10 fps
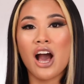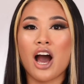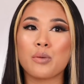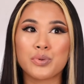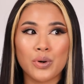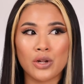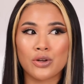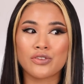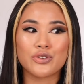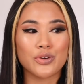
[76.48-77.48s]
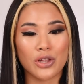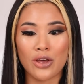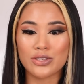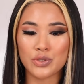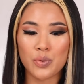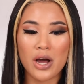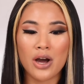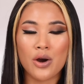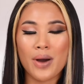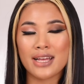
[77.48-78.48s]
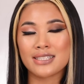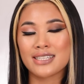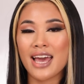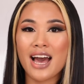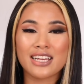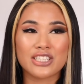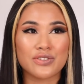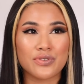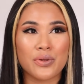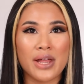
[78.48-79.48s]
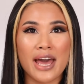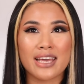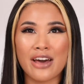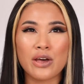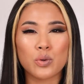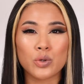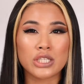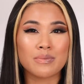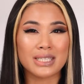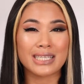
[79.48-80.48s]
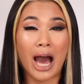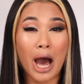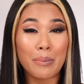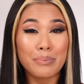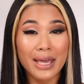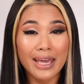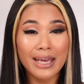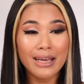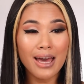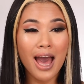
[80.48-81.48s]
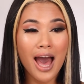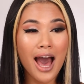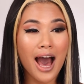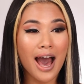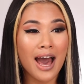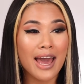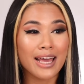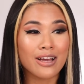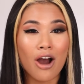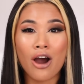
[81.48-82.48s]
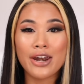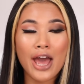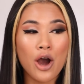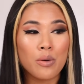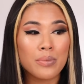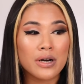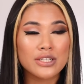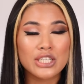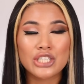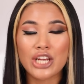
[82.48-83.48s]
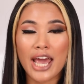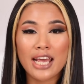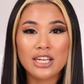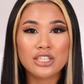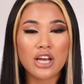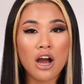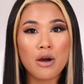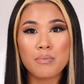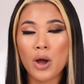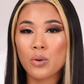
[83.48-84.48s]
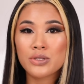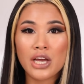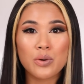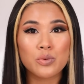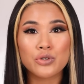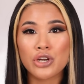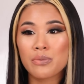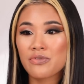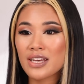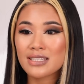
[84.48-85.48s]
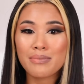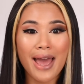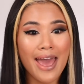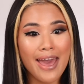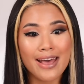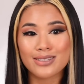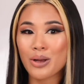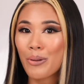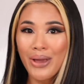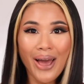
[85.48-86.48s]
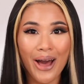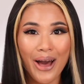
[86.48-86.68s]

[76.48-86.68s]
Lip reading: I bought a lot of new clothes as well. And yeah, I just feel like now that autumn is coming, I can't help but just change up my whole entire wardrobe, face, and my hair. So yeah.